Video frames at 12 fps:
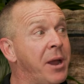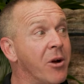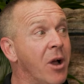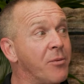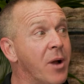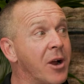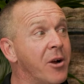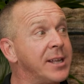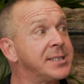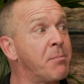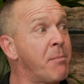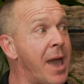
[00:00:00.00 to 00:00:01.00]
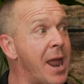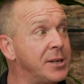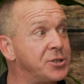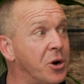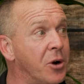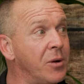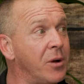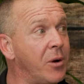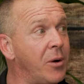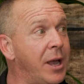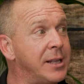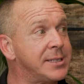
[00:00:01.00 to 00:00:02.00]
appear on record as a manager.
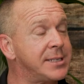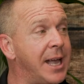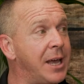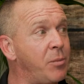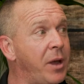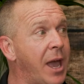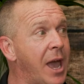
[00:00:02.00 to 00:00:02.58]
Instead,